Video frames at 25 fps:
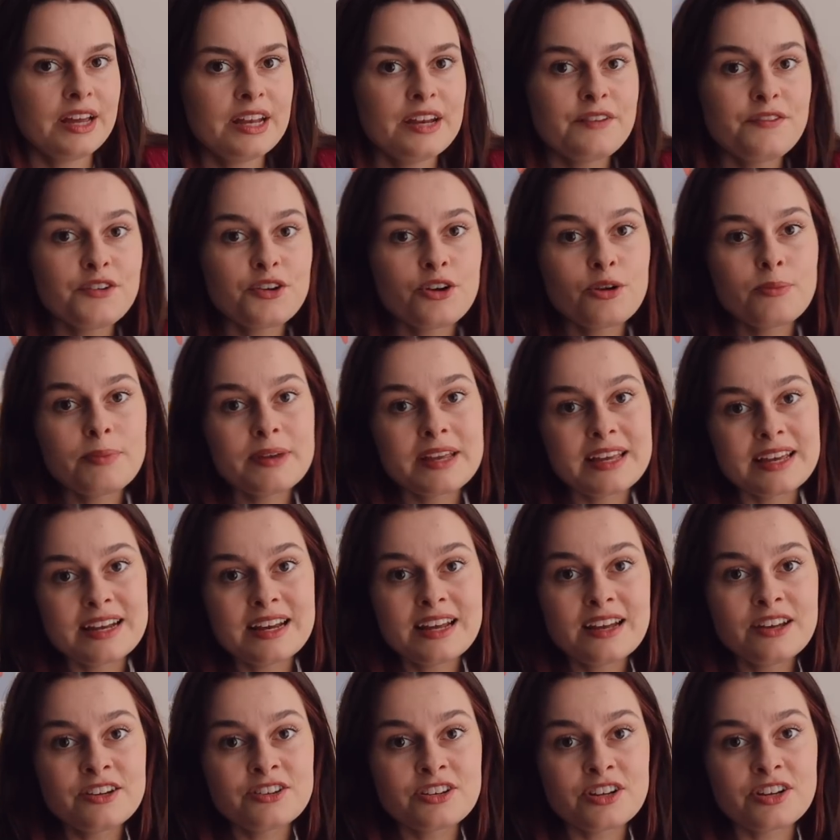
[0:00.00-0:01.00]
And if you're a beginner
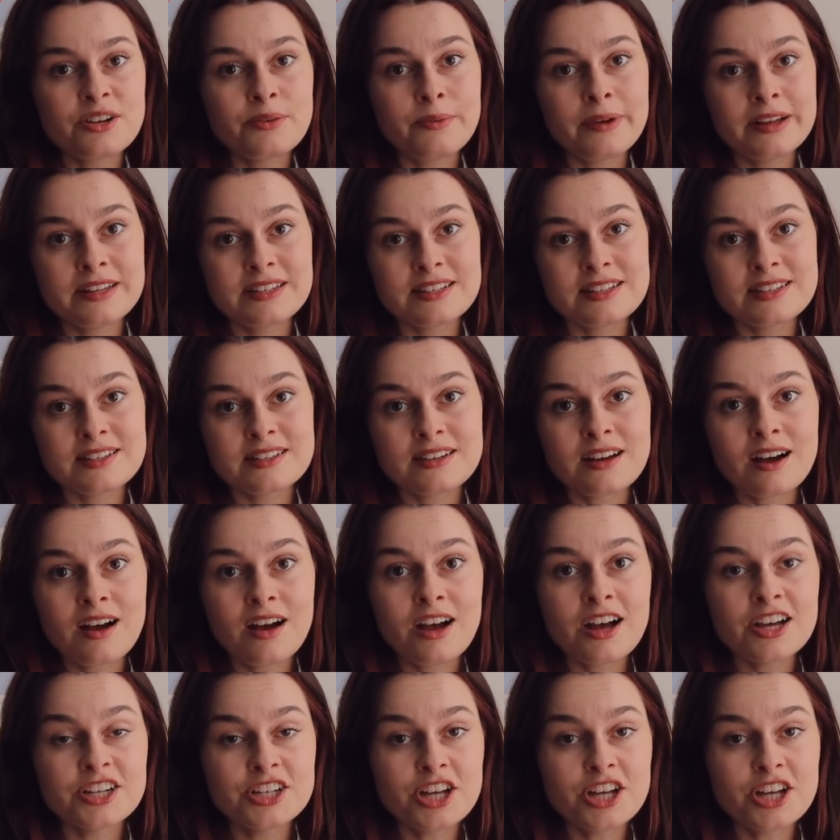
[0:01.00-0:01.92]
and don't know where to start,